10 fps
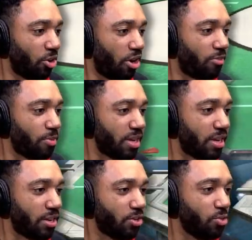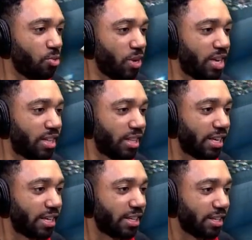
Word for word: off me, you weakling.